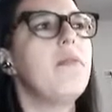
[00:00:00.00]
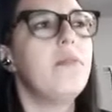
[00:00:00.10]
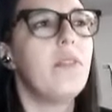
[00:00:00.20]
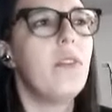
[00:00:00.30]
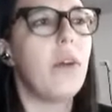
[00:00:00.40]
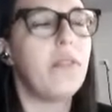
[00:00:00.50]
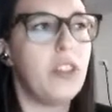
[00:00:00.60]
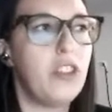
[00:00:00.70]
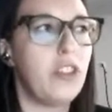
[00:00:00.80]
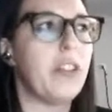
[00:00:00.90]
of the
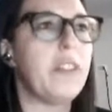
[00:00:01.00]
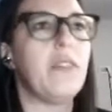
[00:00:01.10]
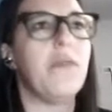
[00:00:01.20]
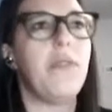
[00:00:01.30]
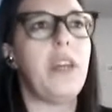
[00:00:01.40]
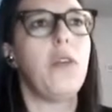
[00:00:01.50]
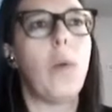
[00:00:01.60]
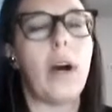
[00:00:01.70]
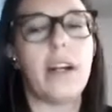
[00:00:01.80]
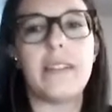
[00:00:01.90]
choice of vein
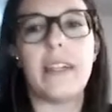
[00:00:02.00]
quartz